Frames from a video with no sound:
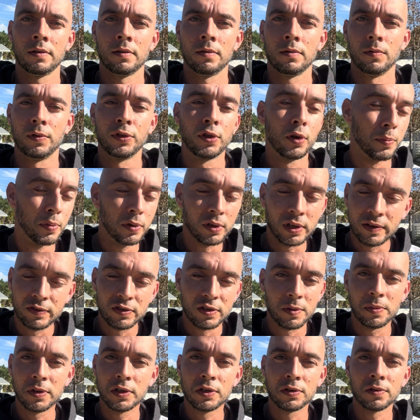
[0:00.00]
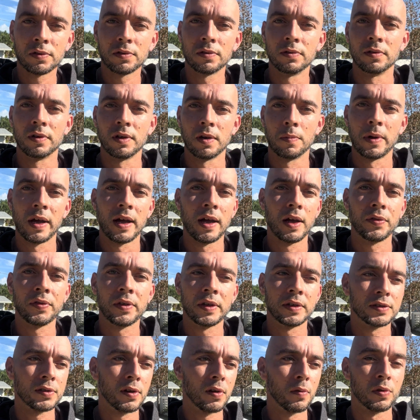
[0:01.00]
With your beliefs to be true about how
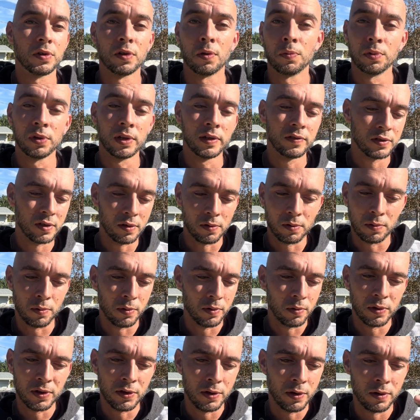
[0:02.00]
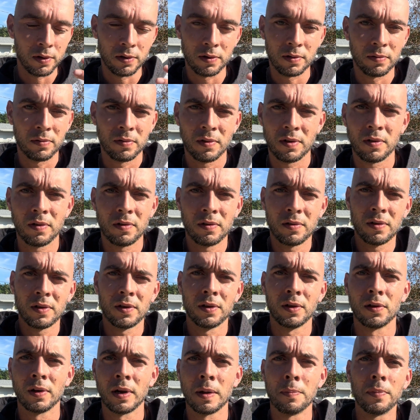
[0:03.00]
things are, with your beliefs, with your
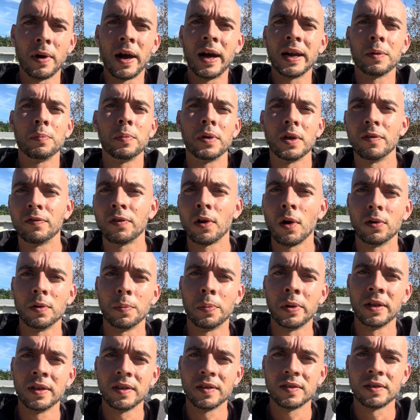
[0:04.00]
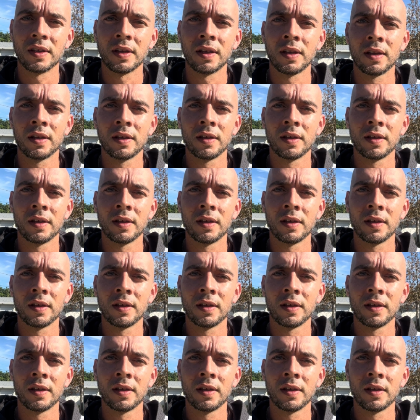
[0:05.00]
embodiment of codependency.